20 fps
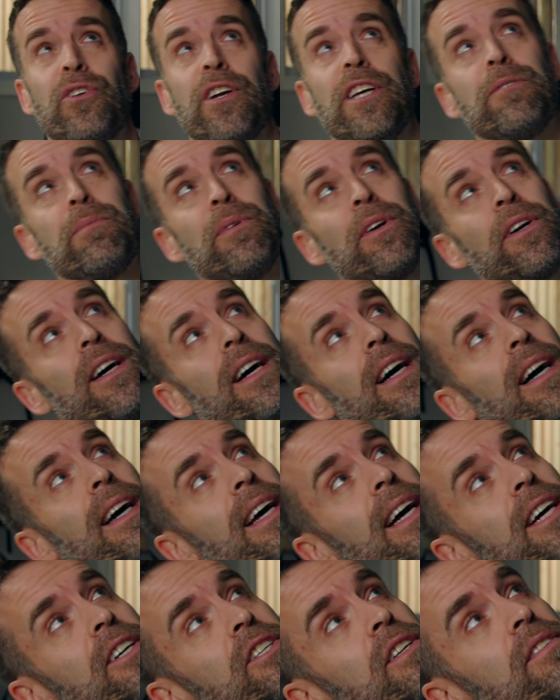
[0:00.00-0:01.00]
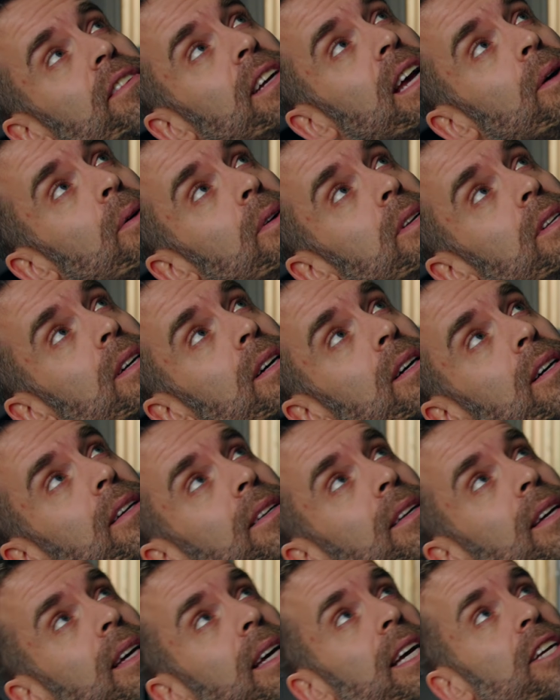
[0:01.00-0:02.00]
transmitter guy, actually I forget what it's
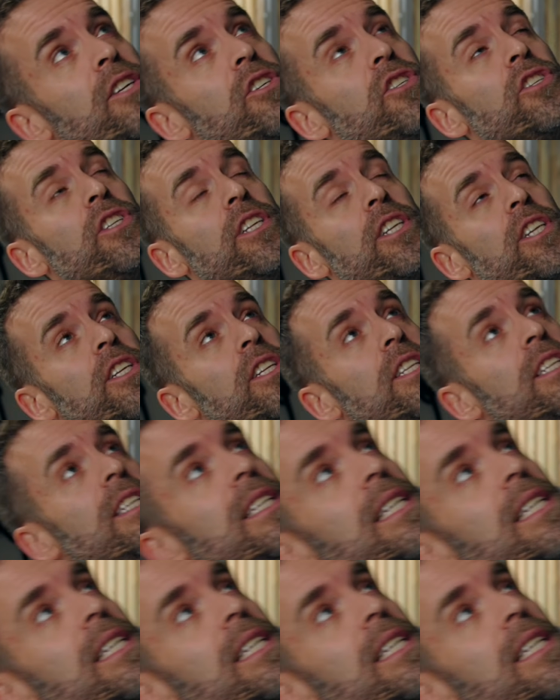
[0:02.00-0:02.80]
called, the